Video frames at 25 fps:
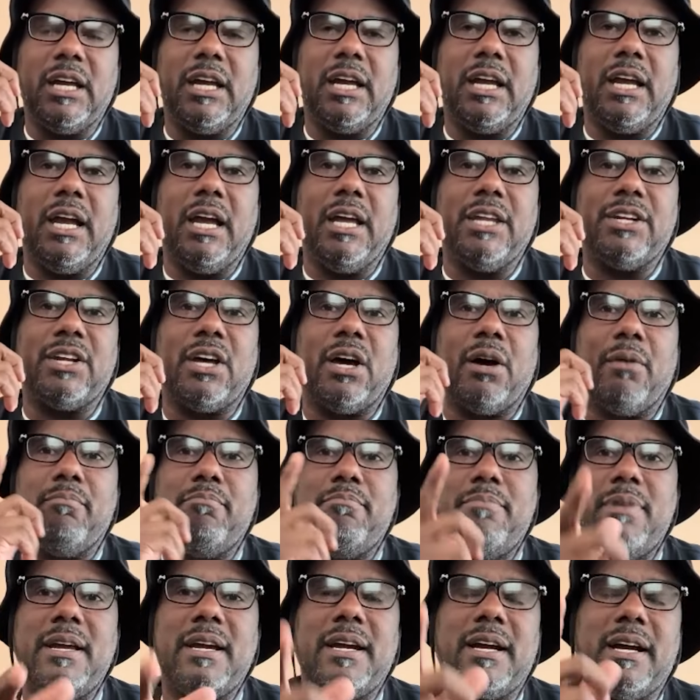is a
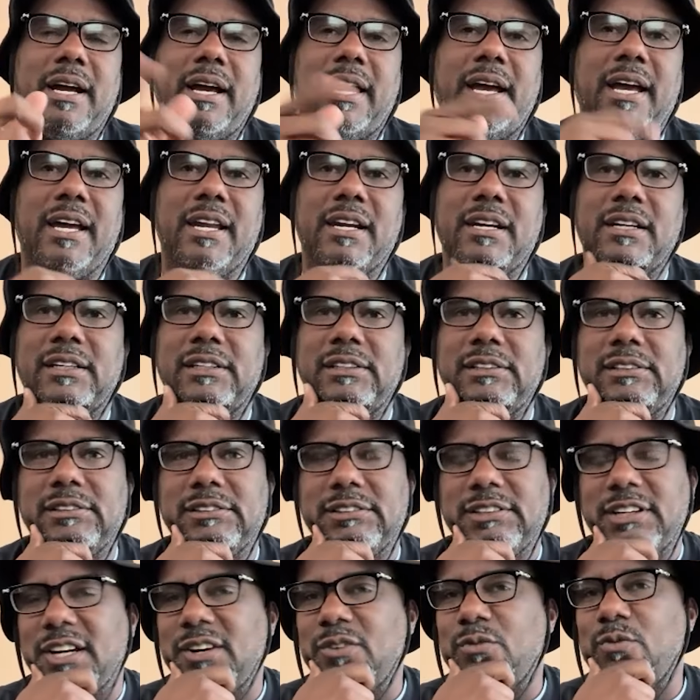bigger hater
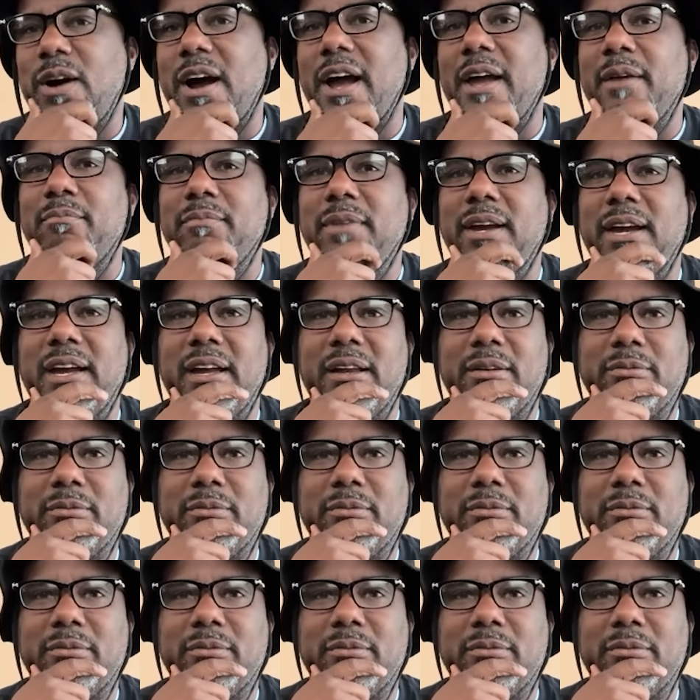than the white man.